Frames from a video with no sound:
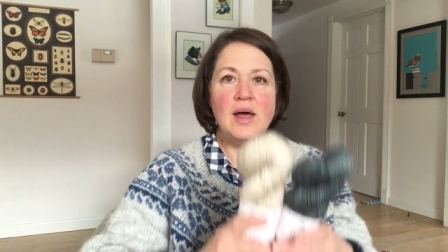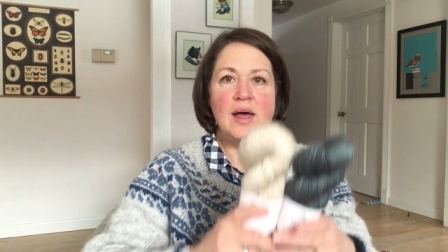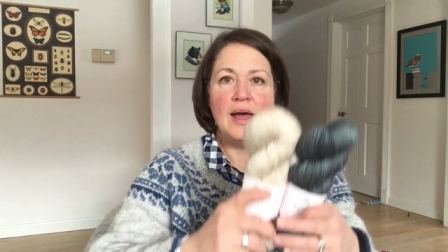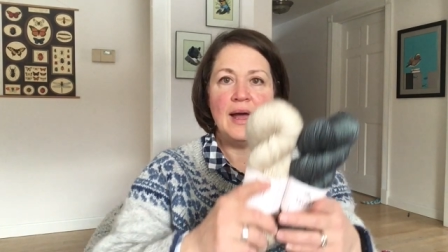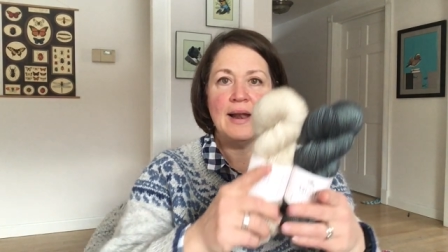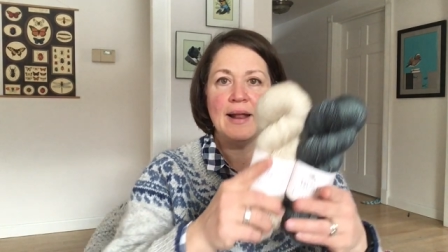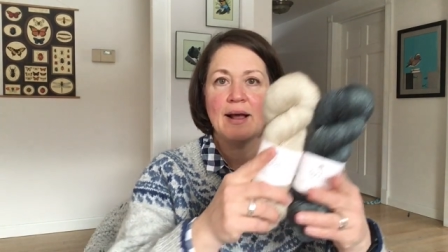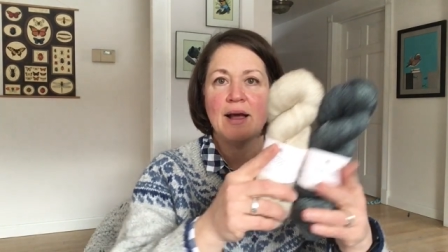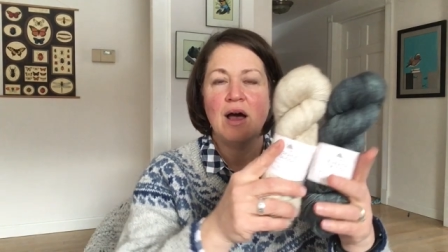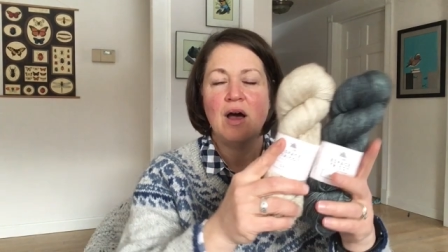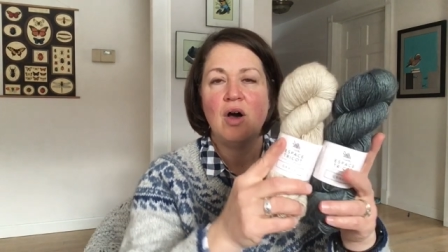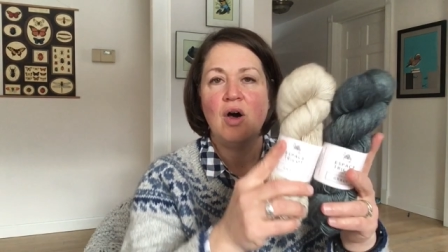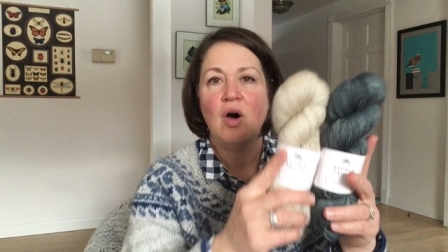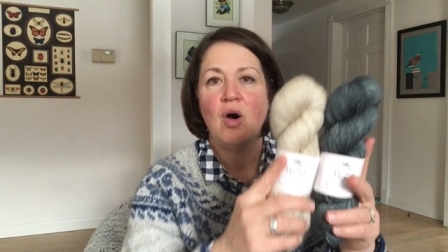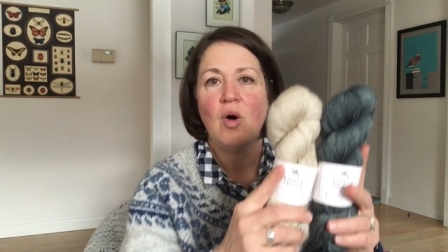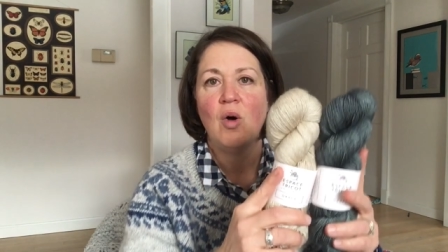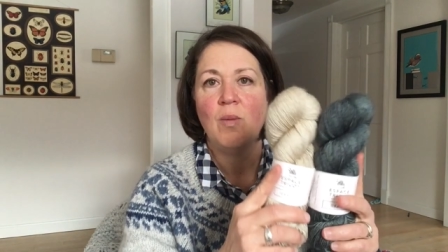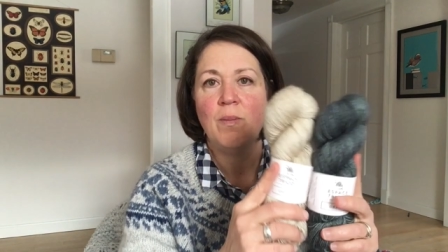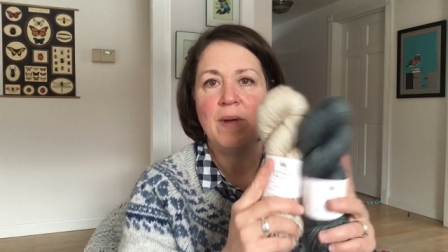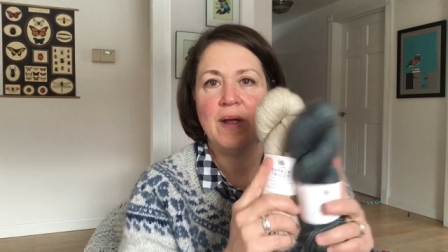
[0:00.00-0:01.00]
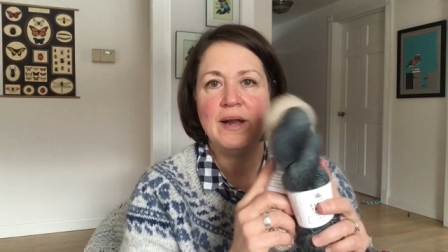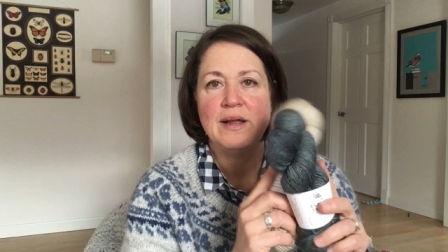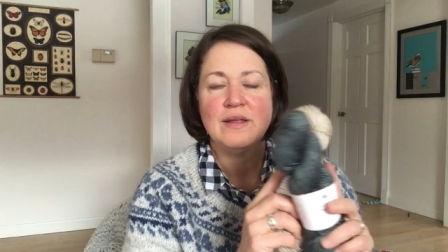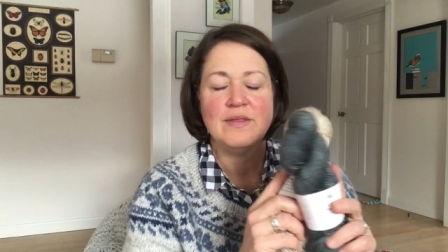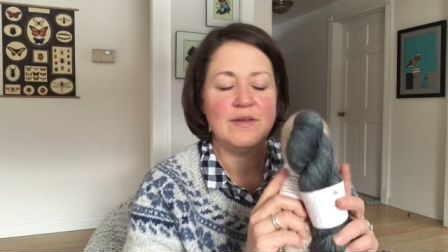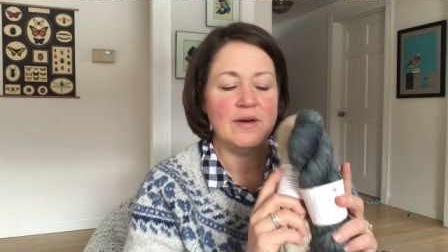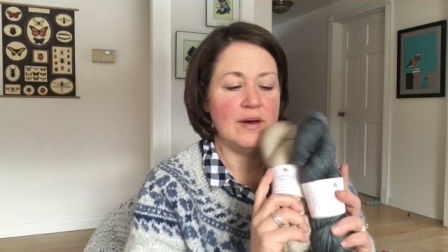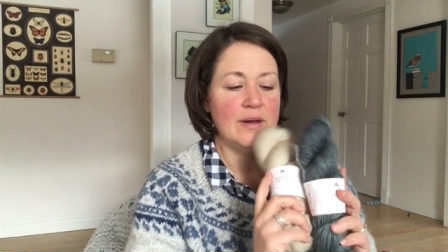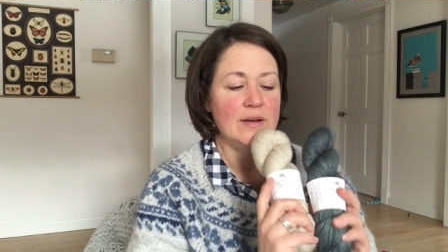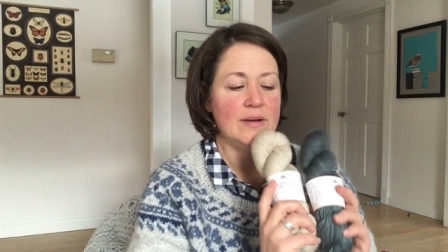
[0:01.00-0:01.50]
And I got home and I
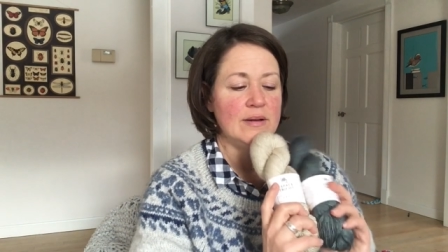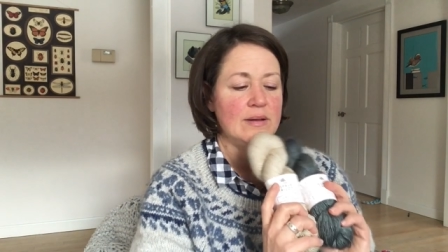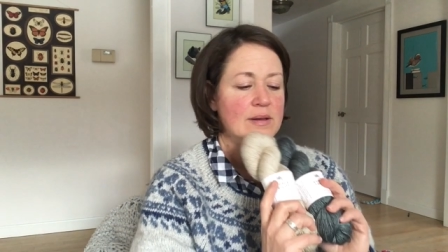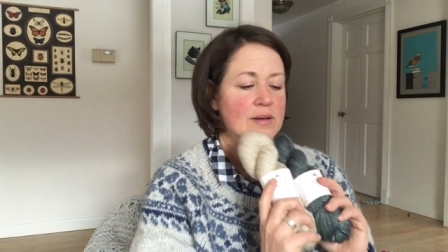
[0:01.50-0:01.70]
thought,